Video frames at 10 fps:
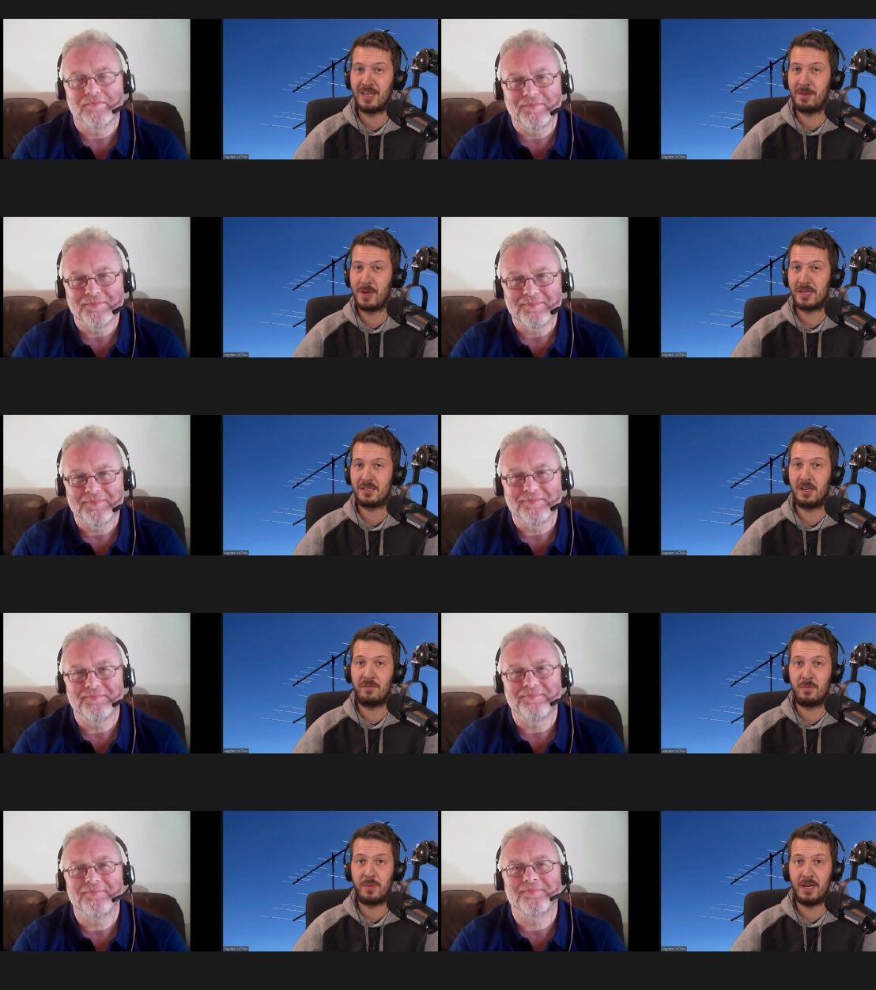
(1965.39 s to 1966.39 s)
Speaker 1: that makes it
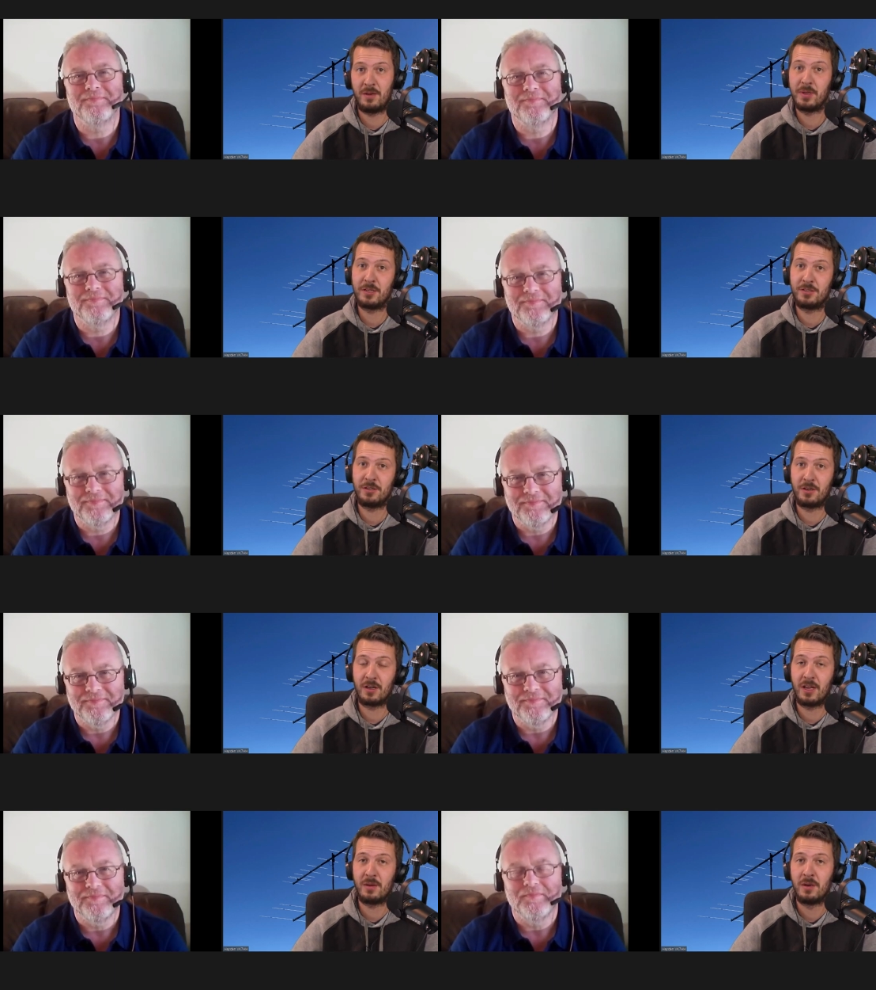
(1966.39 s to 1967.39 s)
even better because you
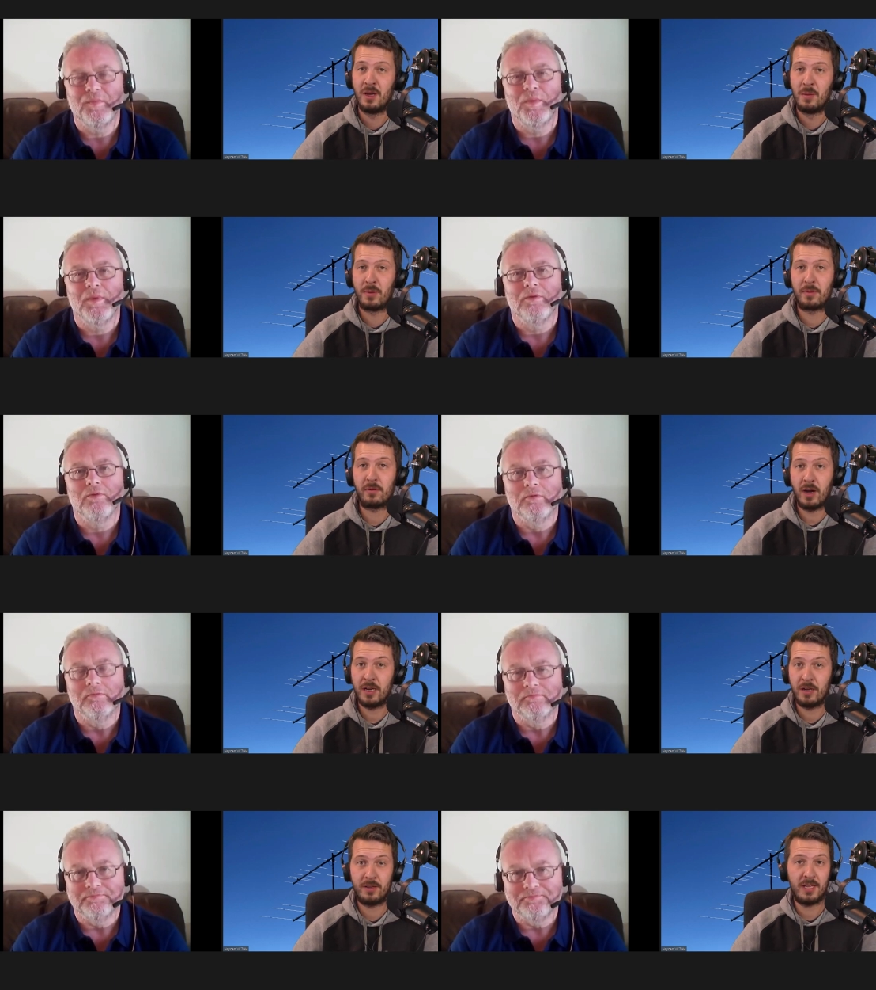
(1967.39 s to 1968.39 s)
can then pop a
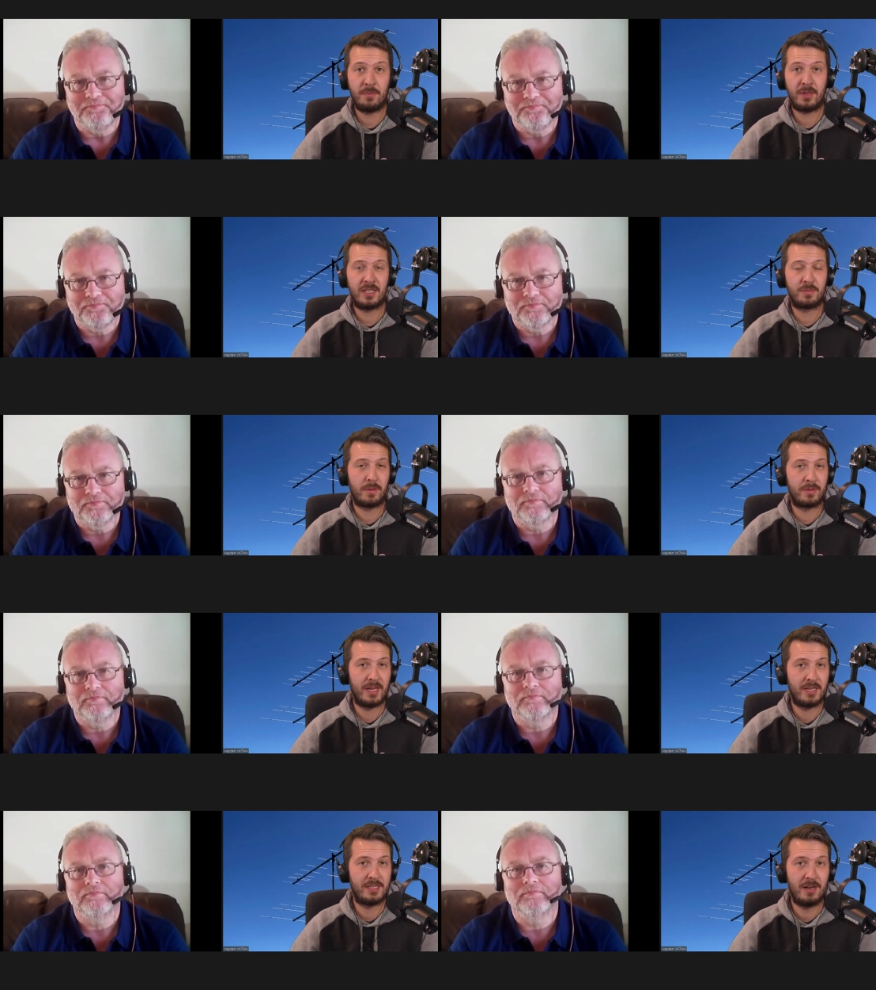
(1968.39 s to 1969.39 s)
radio at their place, pop an
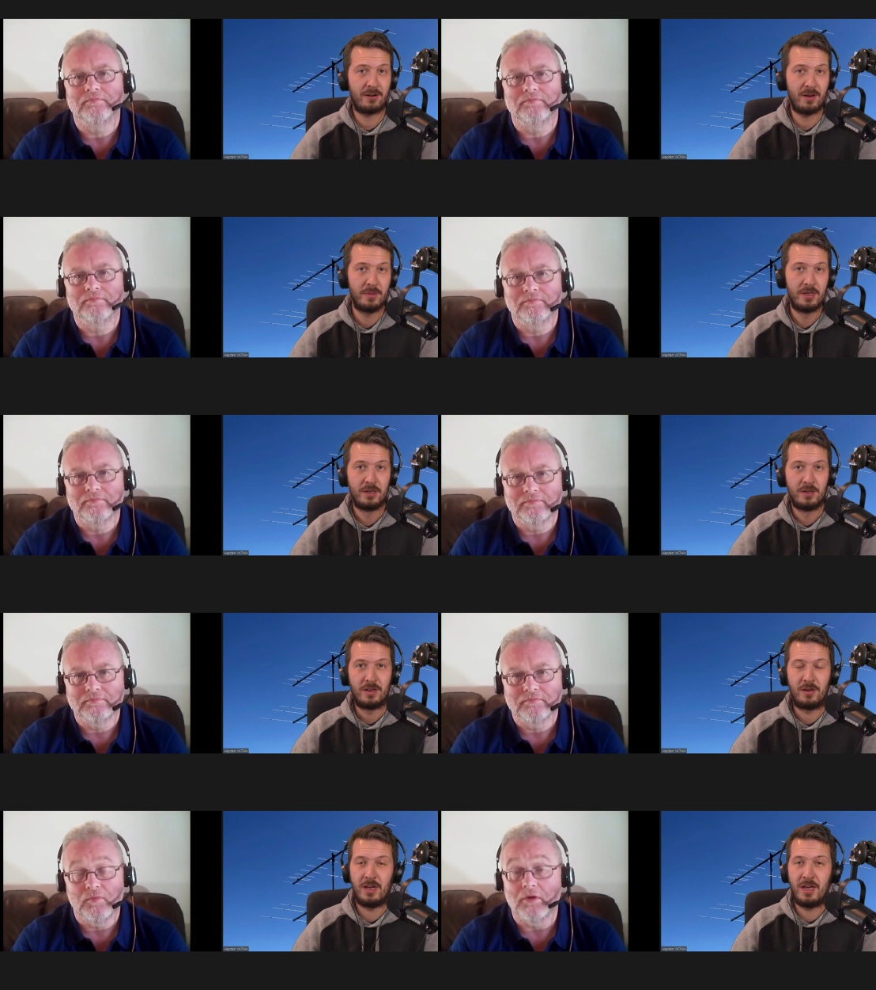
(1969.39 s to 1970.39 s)
antenna up
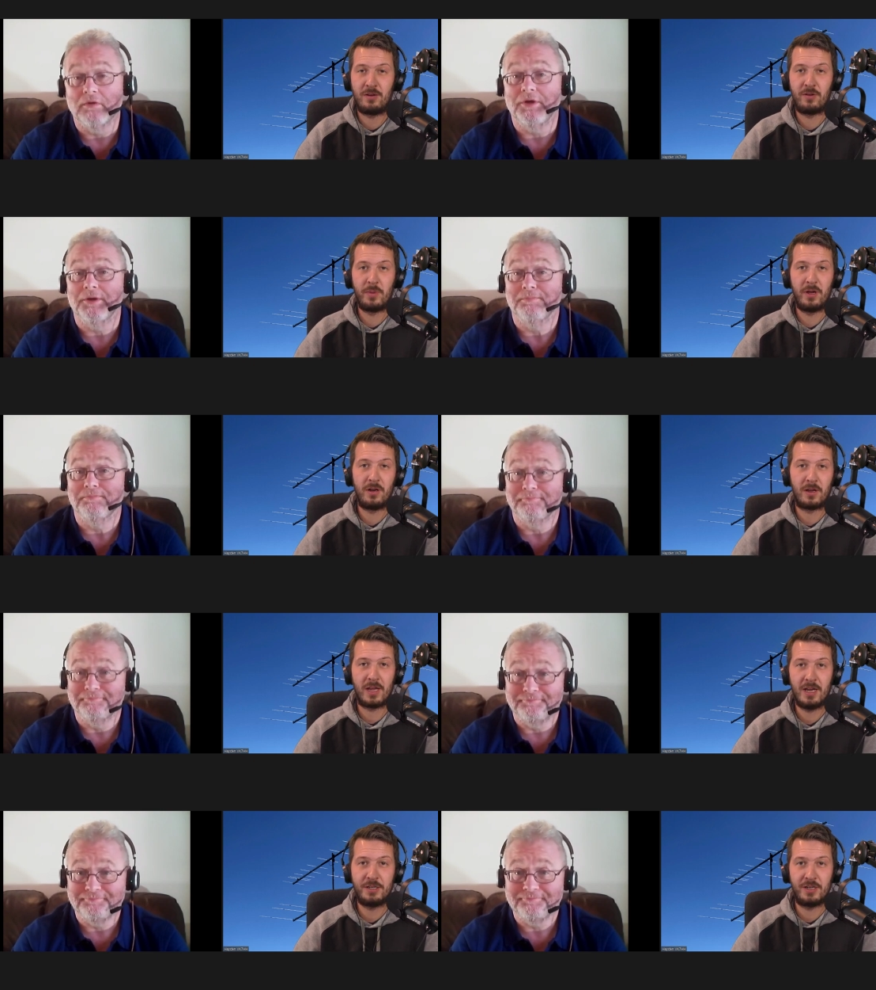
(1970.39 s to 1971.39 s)
at a remote
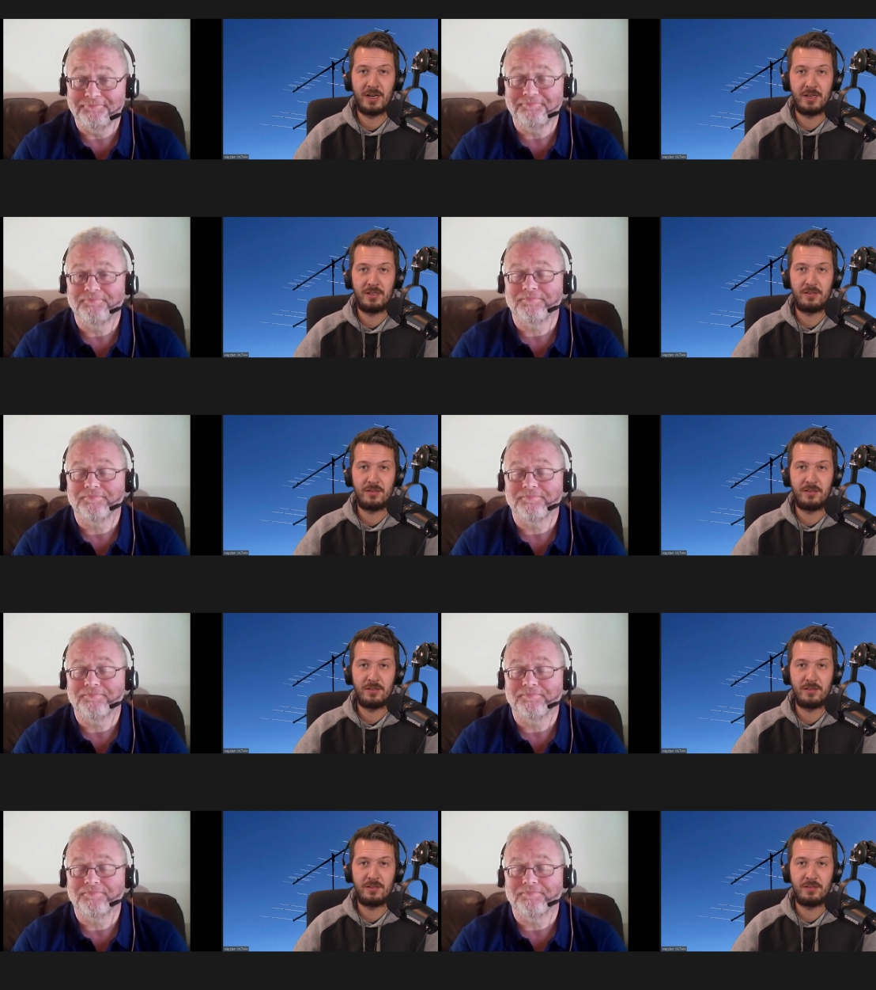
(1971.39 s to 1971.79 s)
location, and